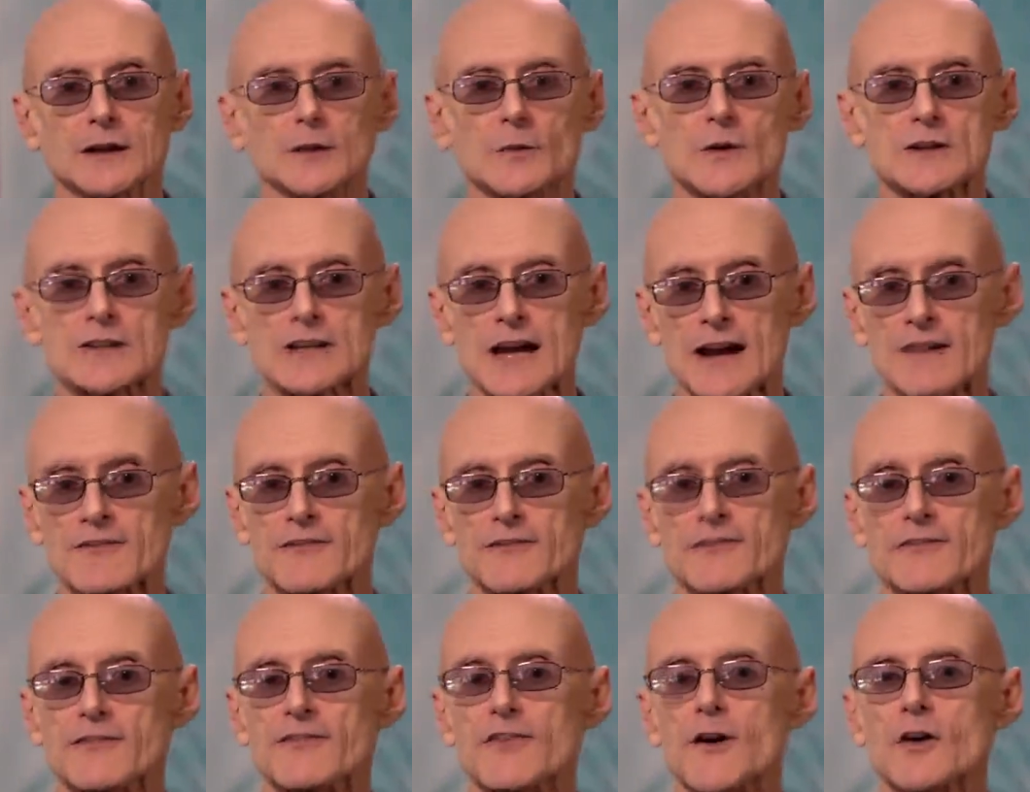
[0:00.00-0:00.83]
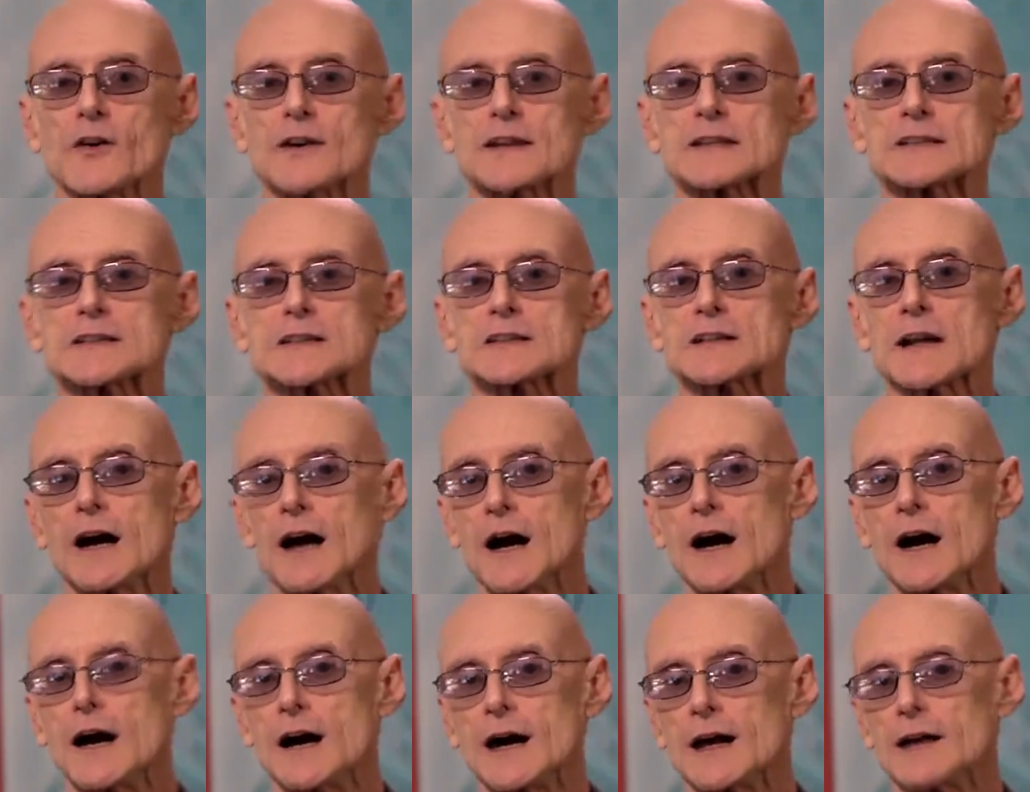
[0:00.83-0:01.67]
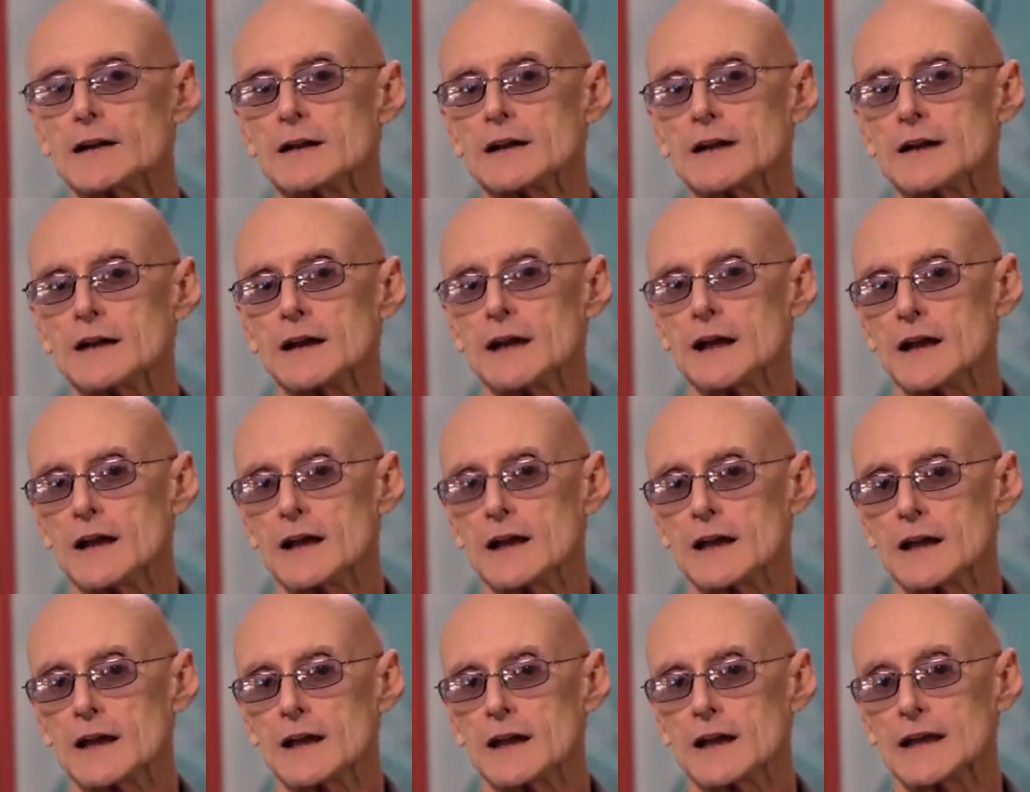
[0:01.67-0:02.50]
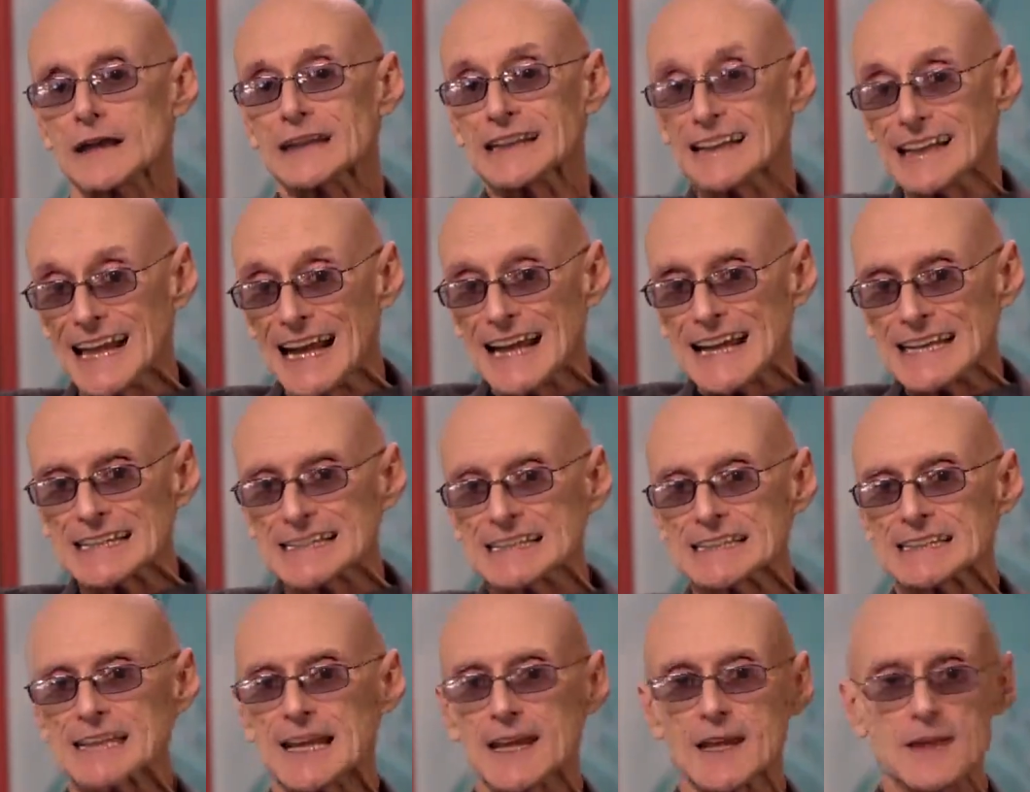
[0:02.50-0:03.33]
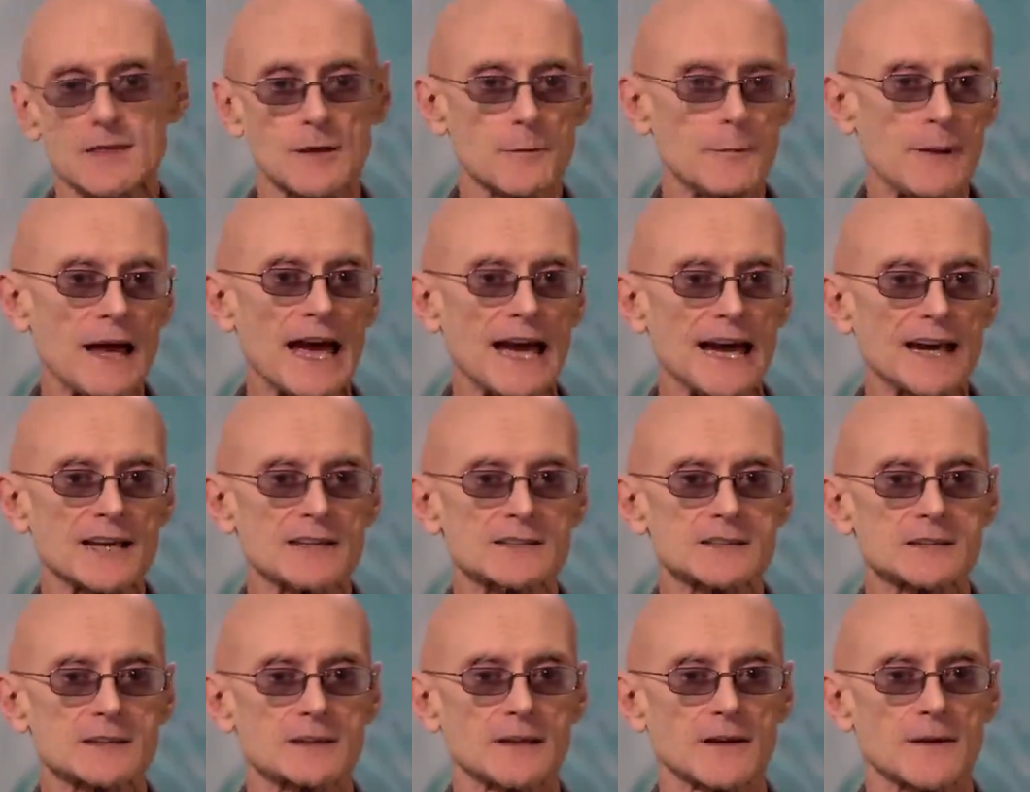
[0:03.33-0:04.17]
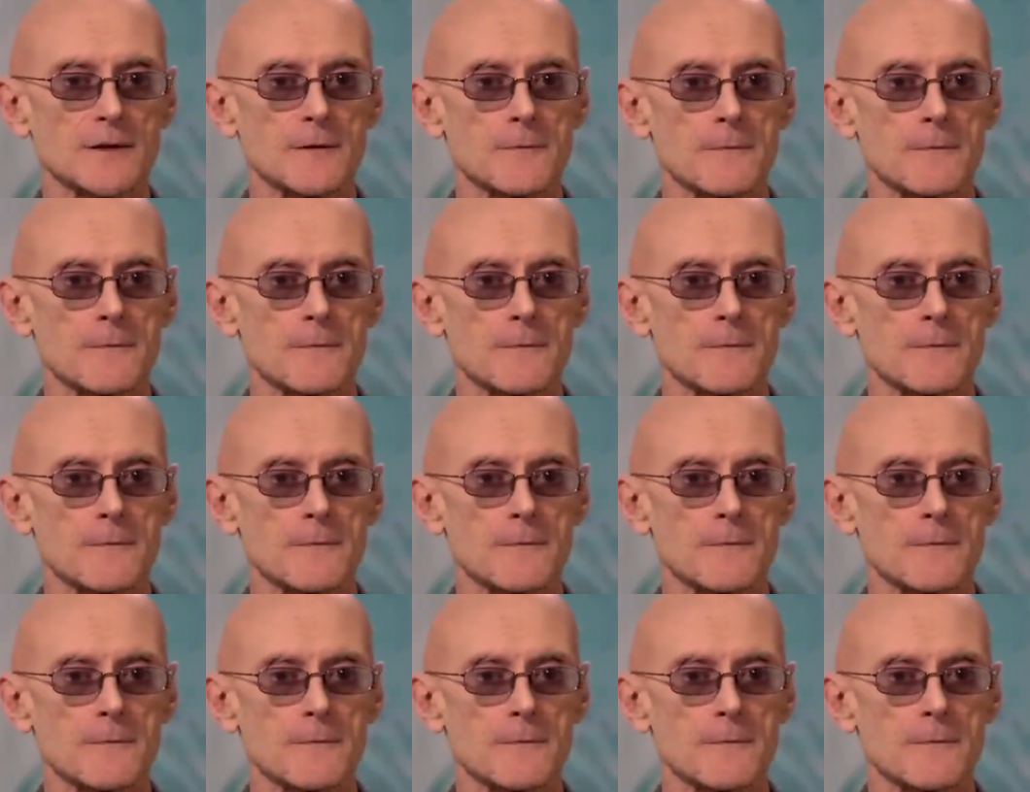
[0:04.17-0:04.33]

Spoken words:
which I've focused on less in the past,